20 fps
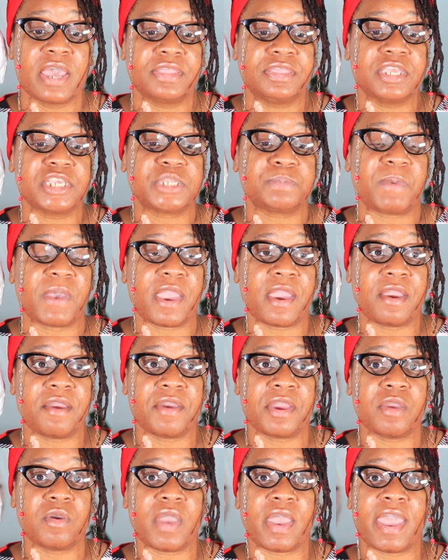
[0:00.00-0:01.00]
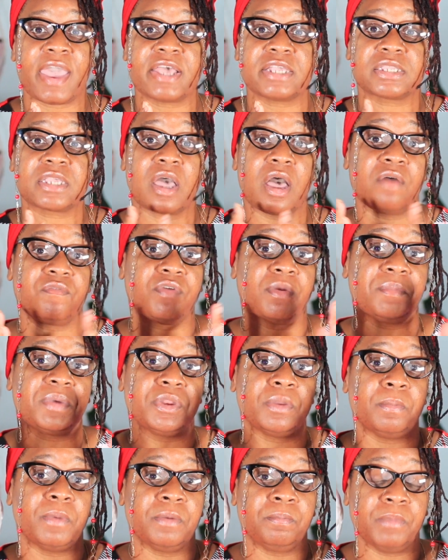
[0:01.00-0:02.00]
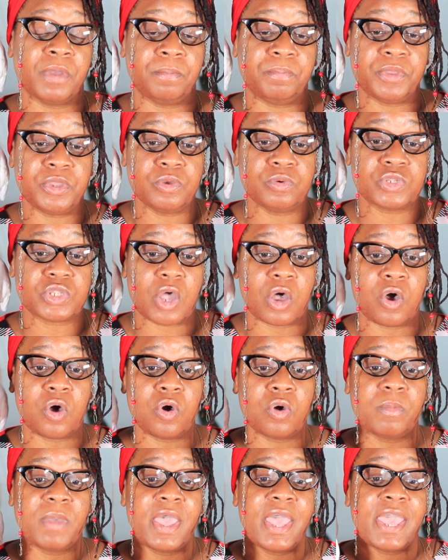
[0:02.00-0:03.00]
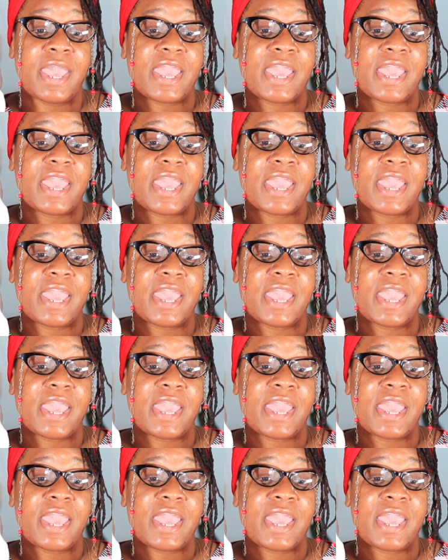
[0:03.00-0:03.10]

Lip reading: this parrot has come from an abused home,